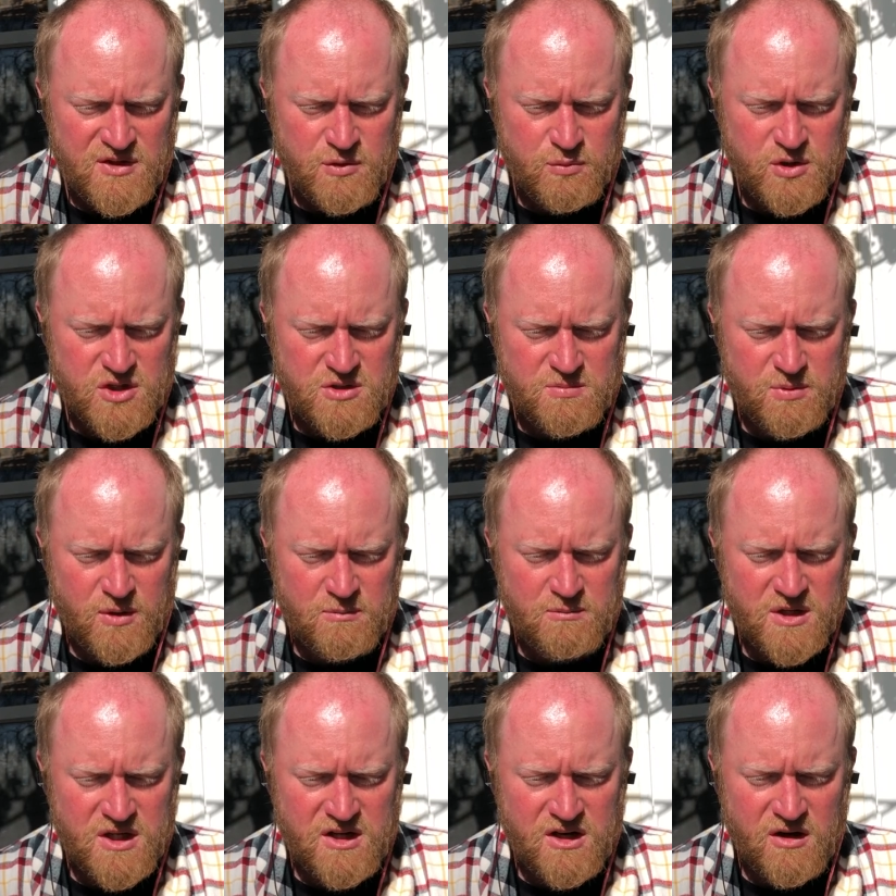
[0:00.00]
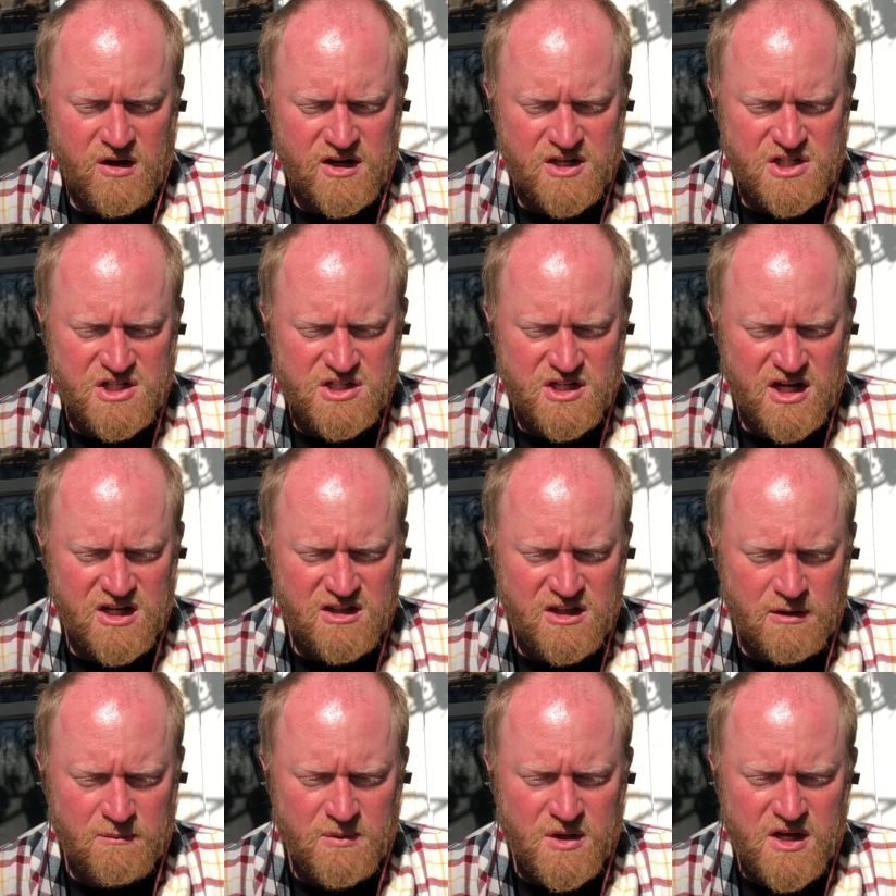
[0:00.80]
to which Parmeno had
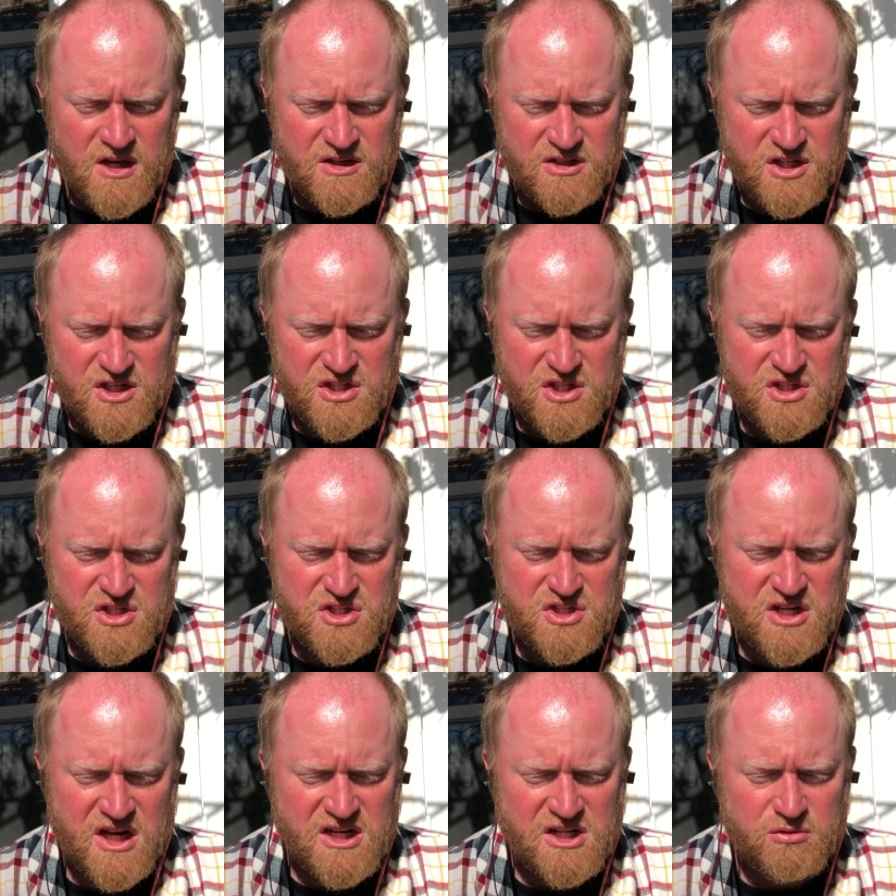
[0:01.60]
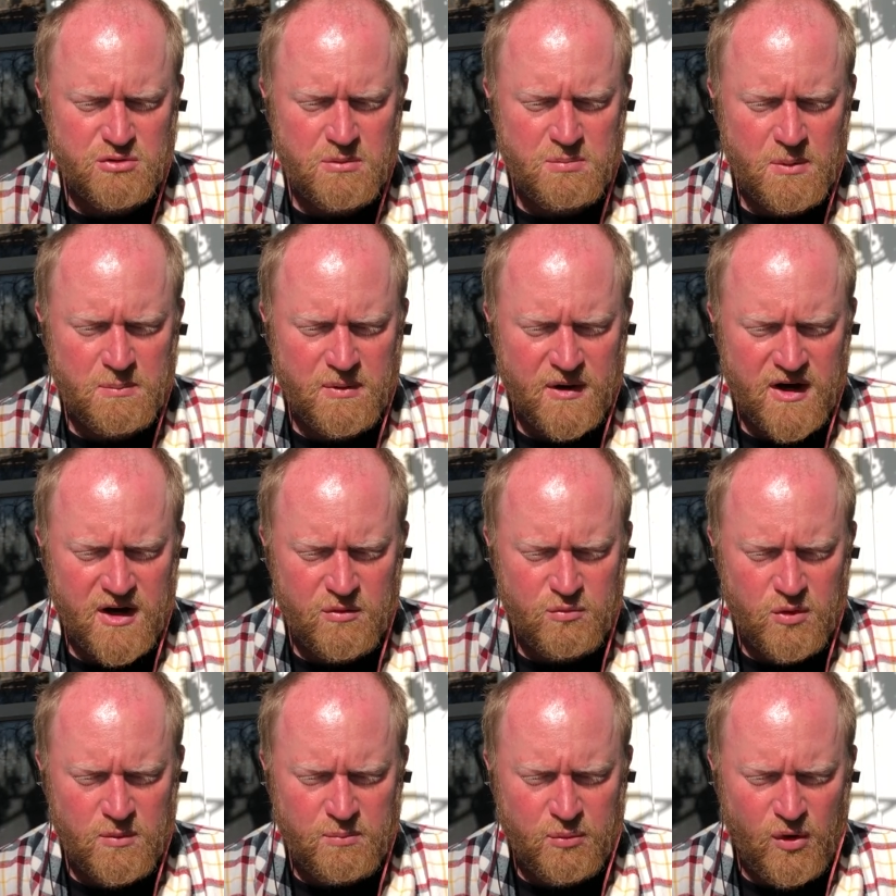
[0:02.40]
assigned them. Dishes daintily
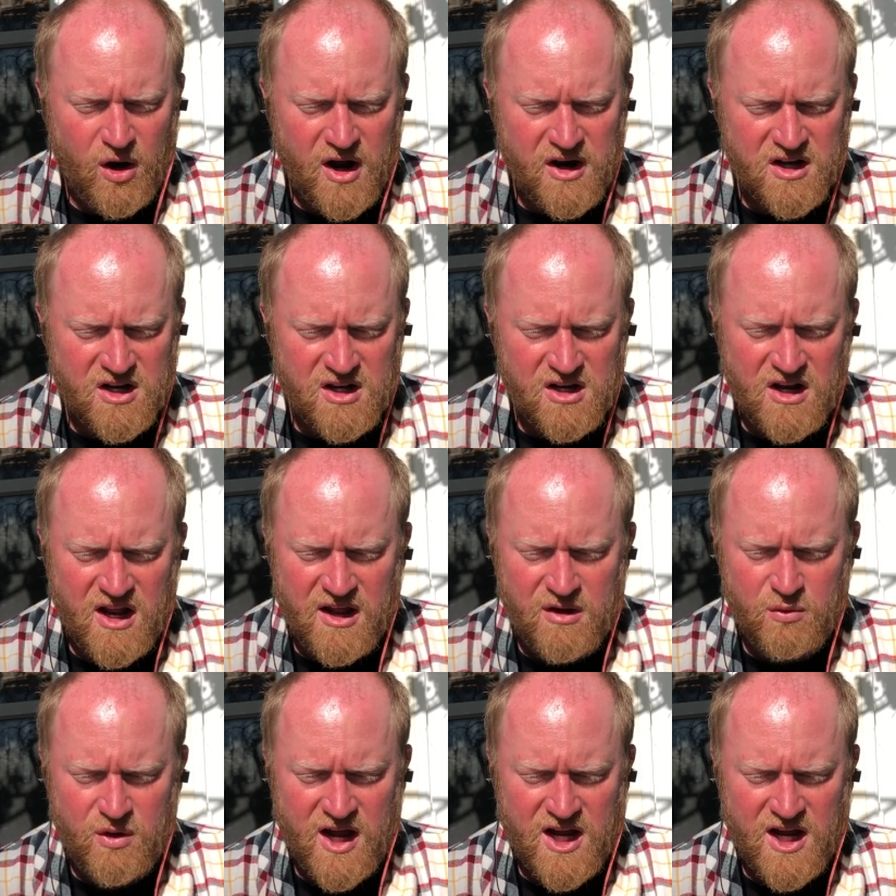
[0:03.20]
prepared were brought in,